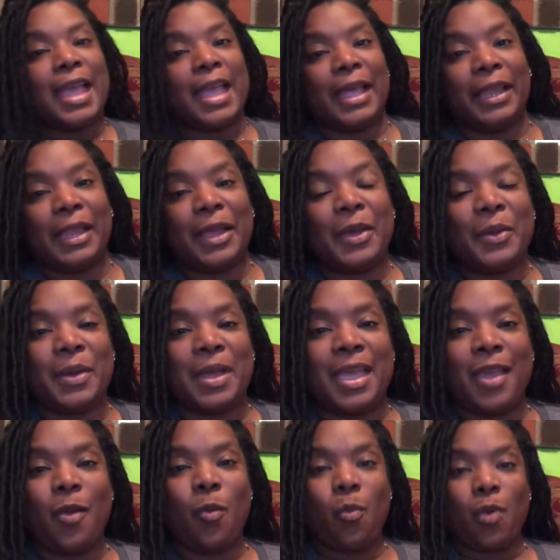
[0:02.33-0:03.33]
Hello
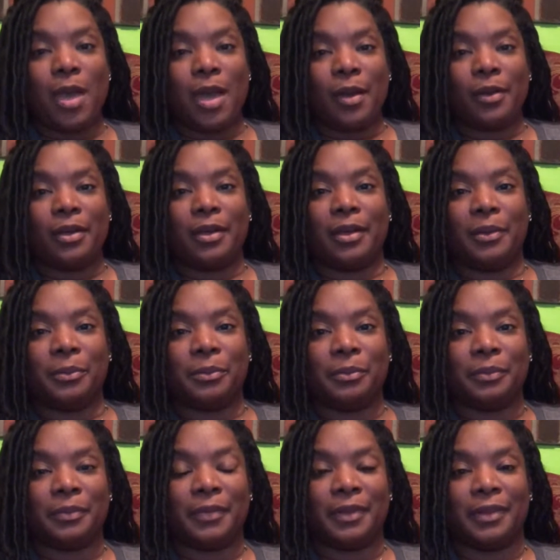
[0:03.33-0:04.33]
and welcome.
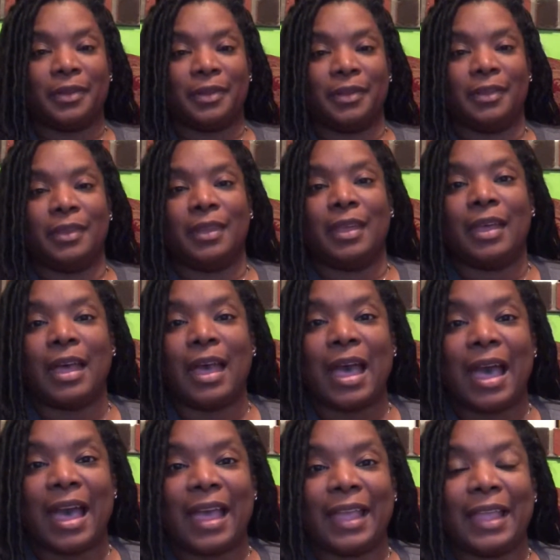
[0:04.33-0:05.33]

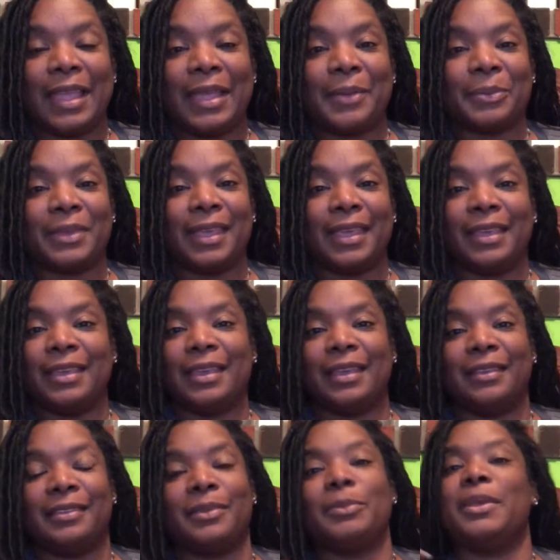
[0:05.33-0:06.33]
I am
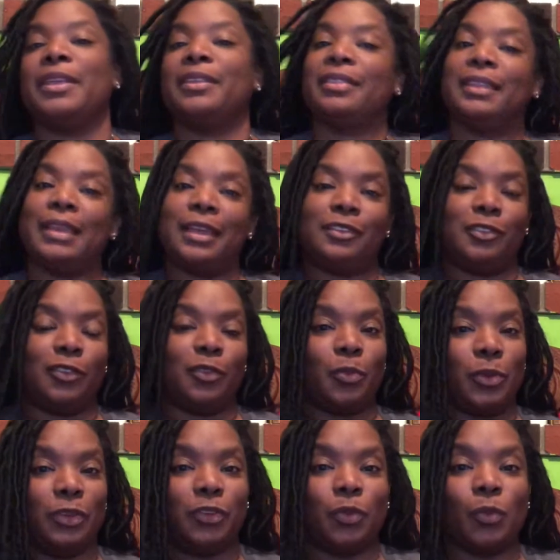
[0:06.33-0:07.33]
KK Smith, and I just
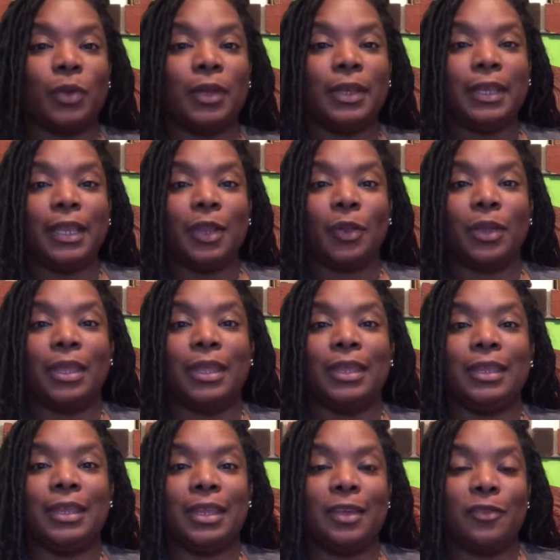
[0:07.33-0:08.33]
want to run in here
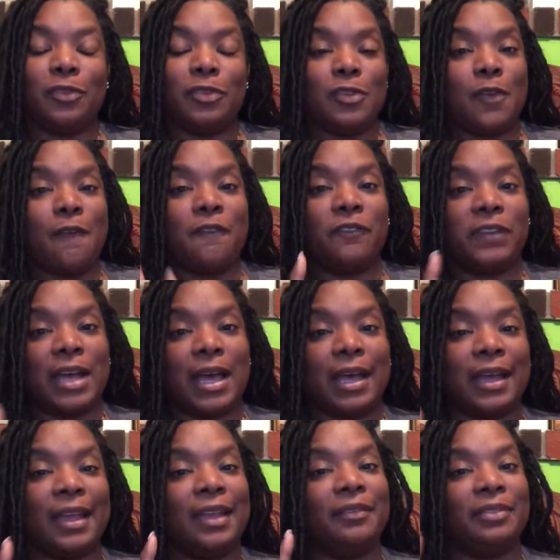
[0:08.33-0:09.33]
and give you
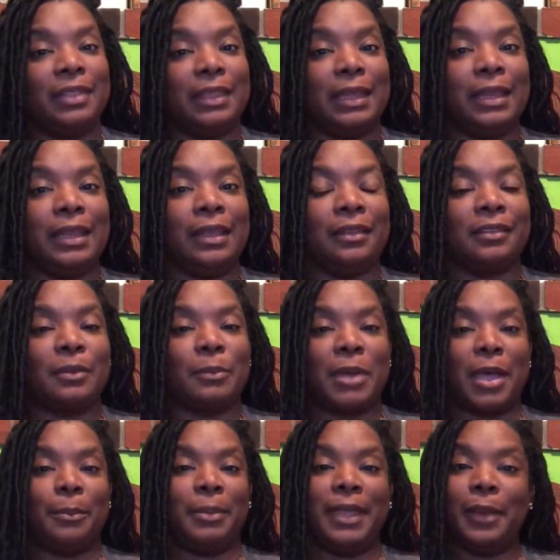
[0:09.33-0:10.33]
five things
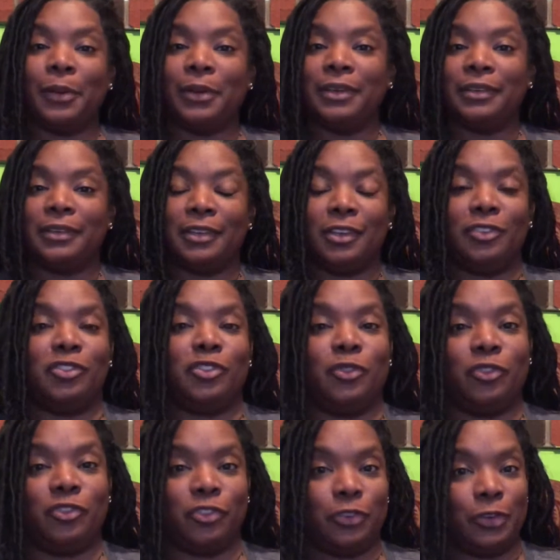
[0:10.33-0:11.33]
about parenting that
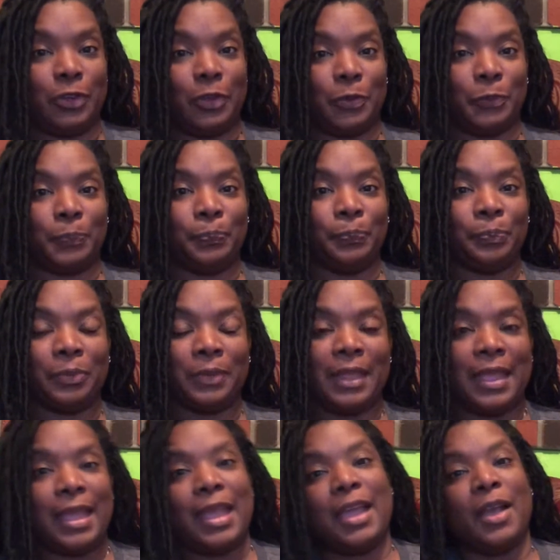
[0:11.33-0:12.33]
you should know.
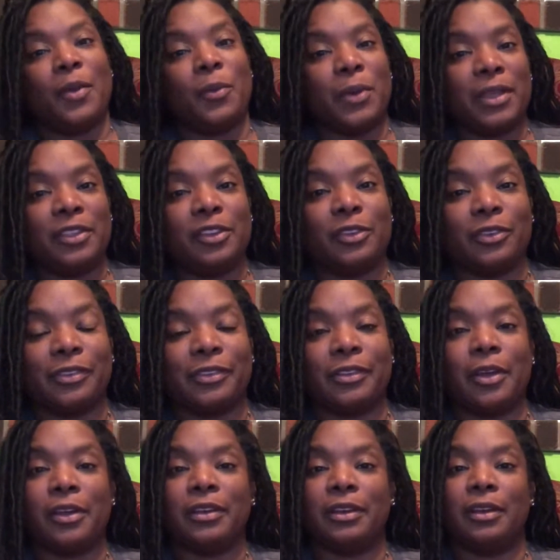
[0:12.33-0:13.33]
Whether you're
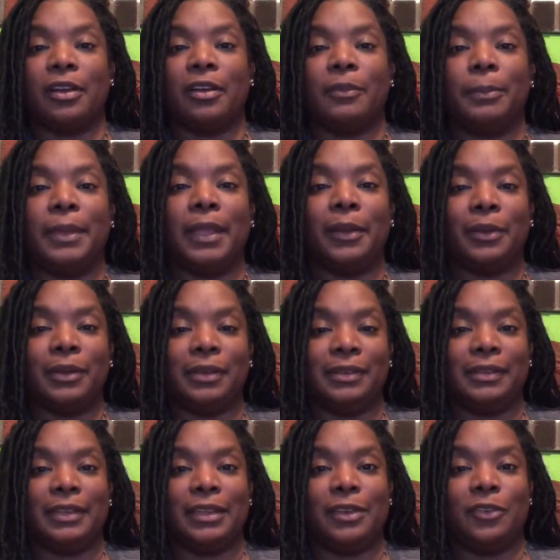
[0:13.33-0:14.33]
starting off
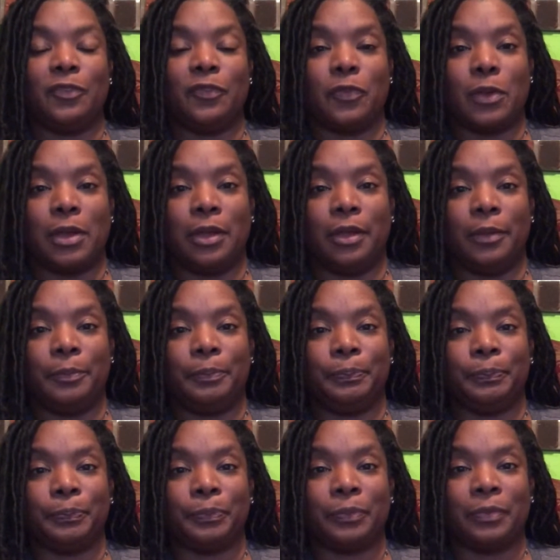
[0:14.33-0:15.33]
parenting from
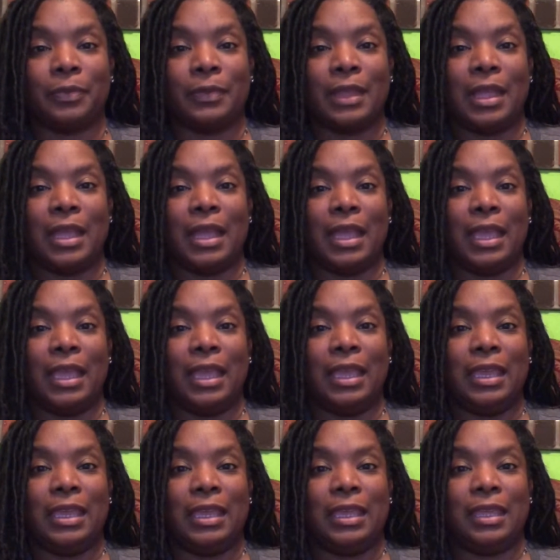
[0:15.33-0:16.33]

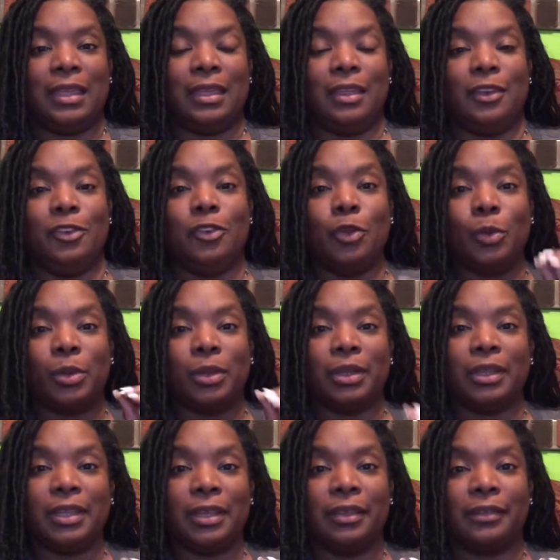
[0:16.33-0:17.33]
a
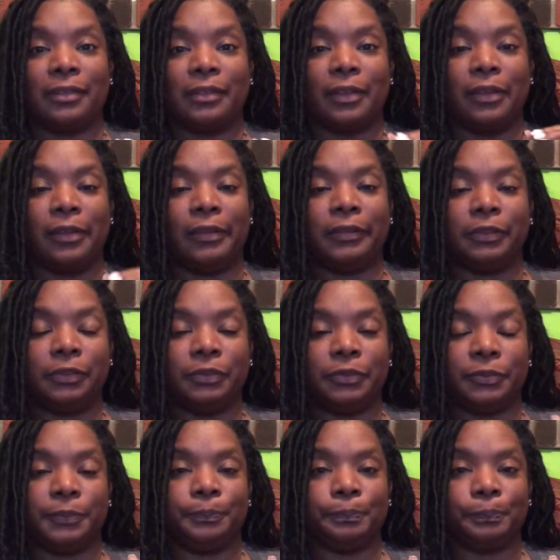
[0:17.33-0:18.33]
nucleus of